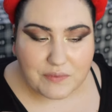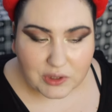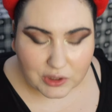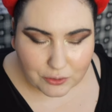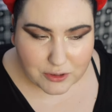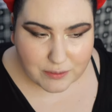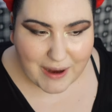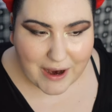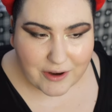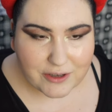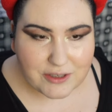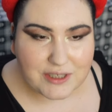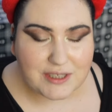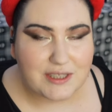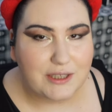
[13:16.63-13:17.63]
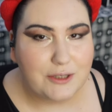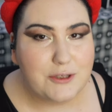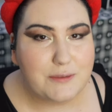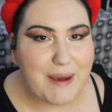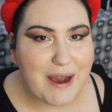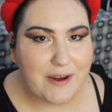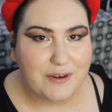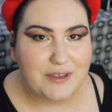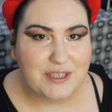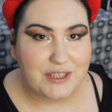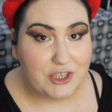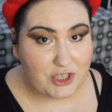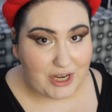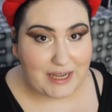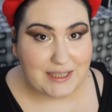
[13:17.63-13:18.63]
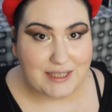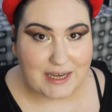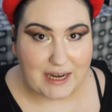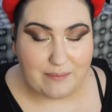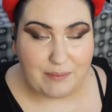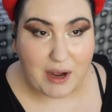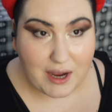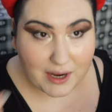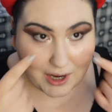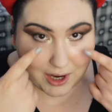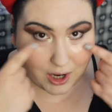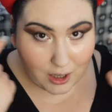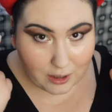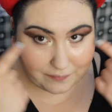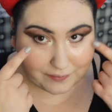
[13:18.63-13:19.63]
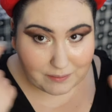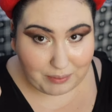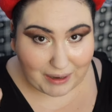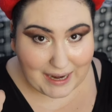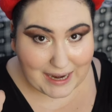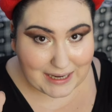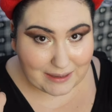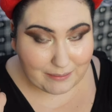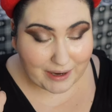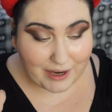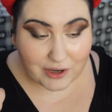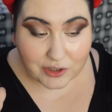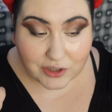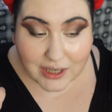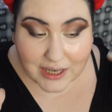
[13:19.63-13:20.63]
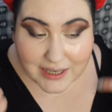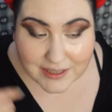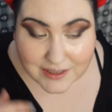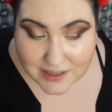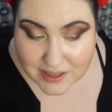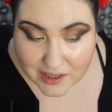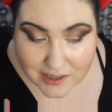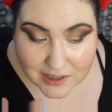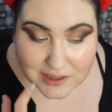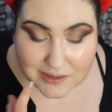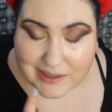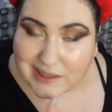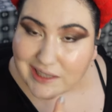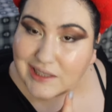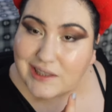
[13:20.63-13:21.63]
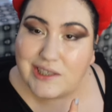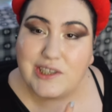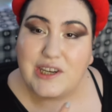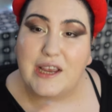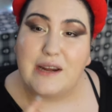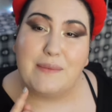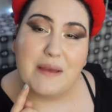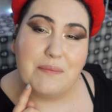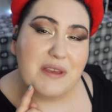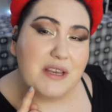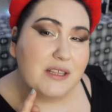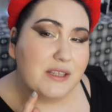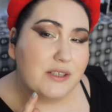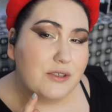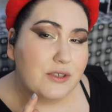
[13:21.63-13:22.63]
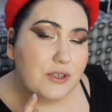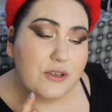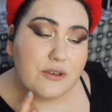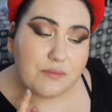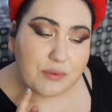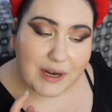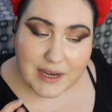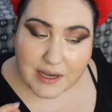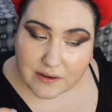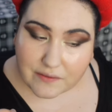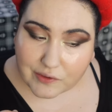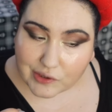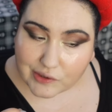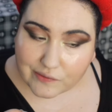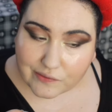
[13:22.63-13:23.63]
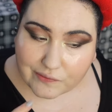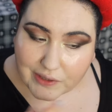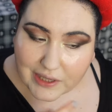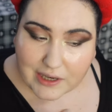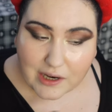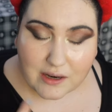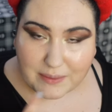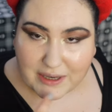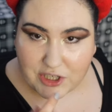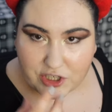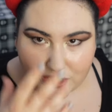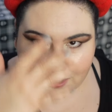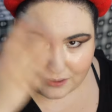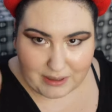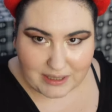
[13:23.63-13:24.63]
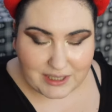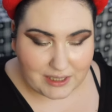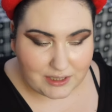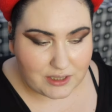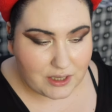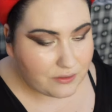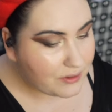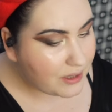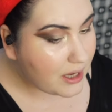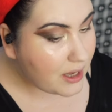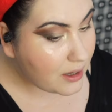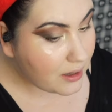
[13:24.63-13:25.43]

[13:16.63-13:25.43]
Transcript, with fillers: loose powders, because the loose powders and the shades that I bought are for brightening my under eyes. So I think this shade might be a little too bright for like on my chin and my T-zone,